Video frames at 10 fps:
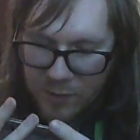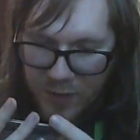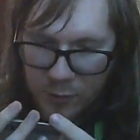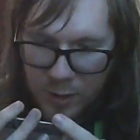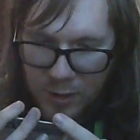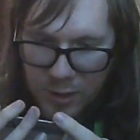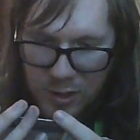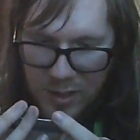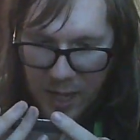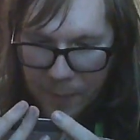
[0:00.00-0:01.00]
Victory
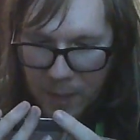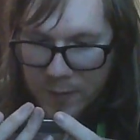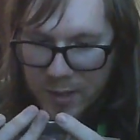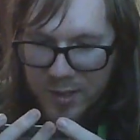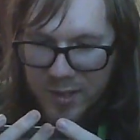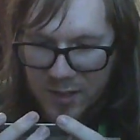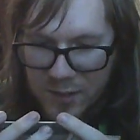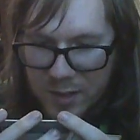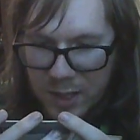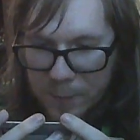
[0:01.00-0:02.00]
conditions. To
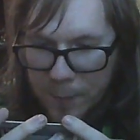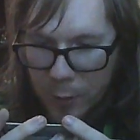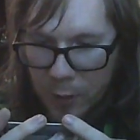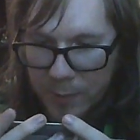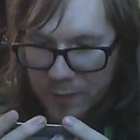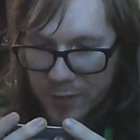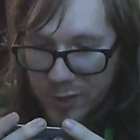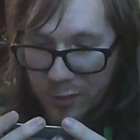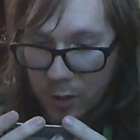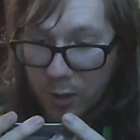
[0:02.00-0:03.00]
successfully attack your opponent when they have
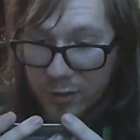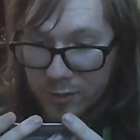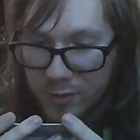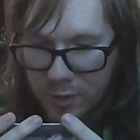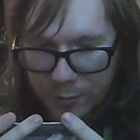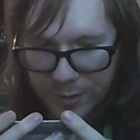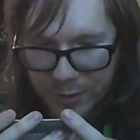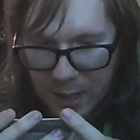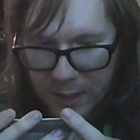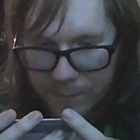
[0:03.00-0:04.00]
0 cards in the security
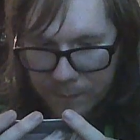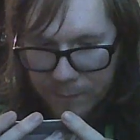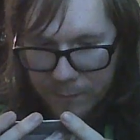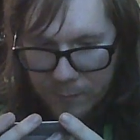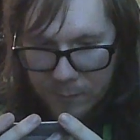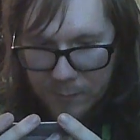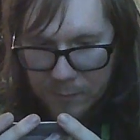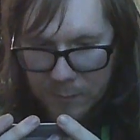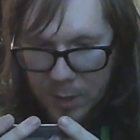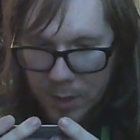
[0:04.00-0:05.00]
stack,
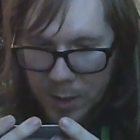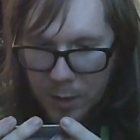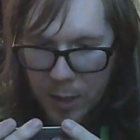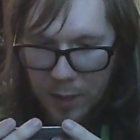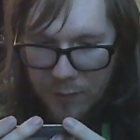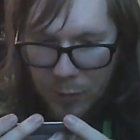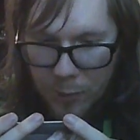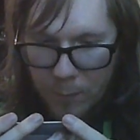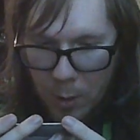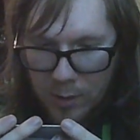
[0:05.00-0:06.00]
if your
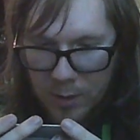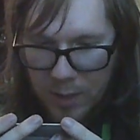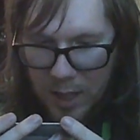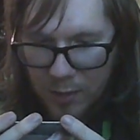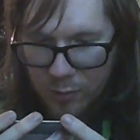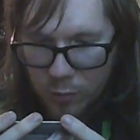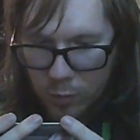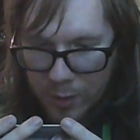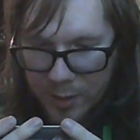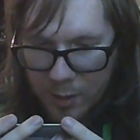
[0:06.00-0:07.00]
opponent can't
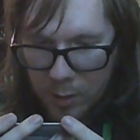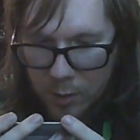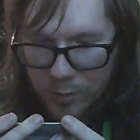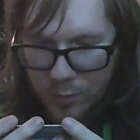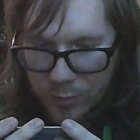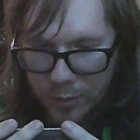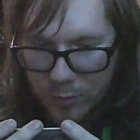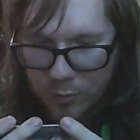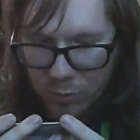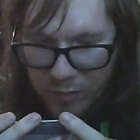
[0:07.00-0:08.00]
draw any cards during
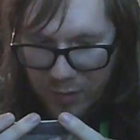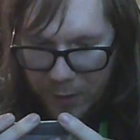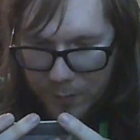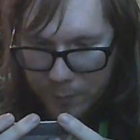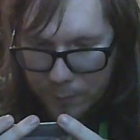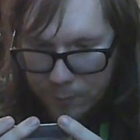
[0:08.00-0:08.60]
their draw phase.